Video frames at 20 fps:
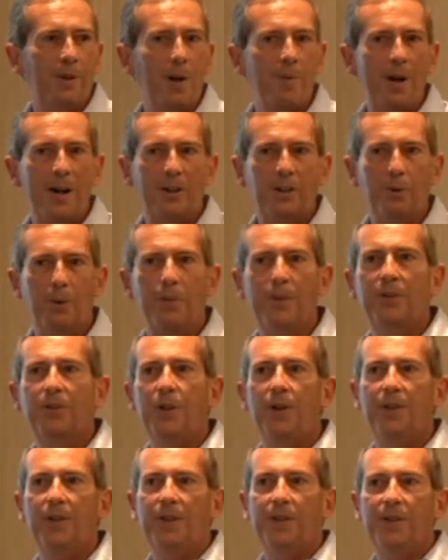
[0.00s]
go back to what we
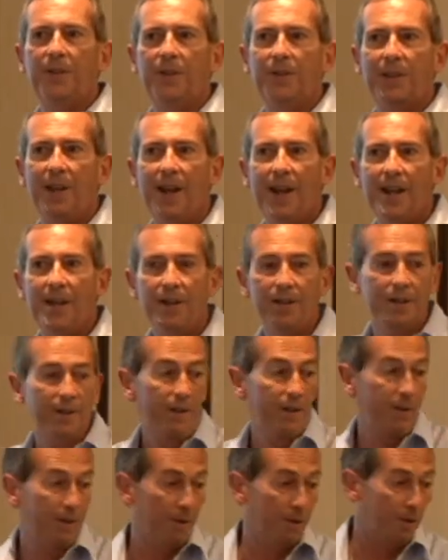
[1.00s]
started today,
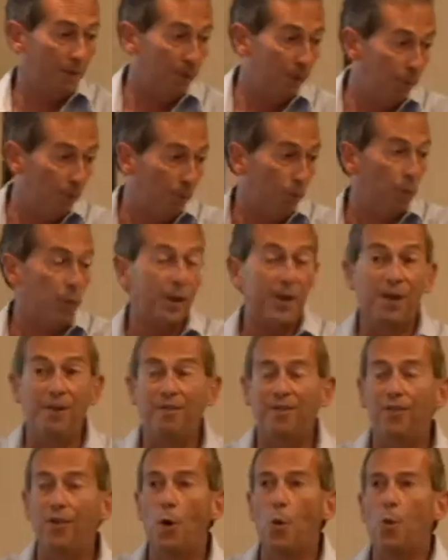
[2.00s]
we're
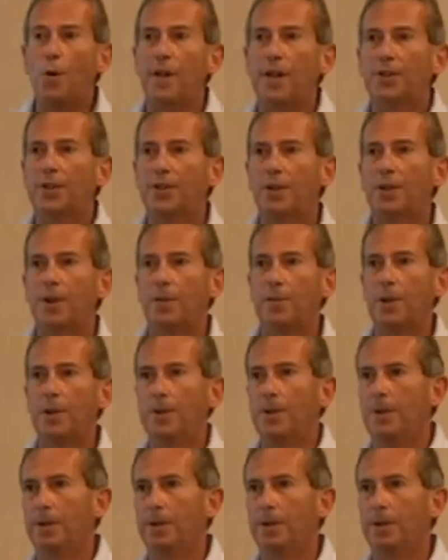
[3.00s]
looking forward in time.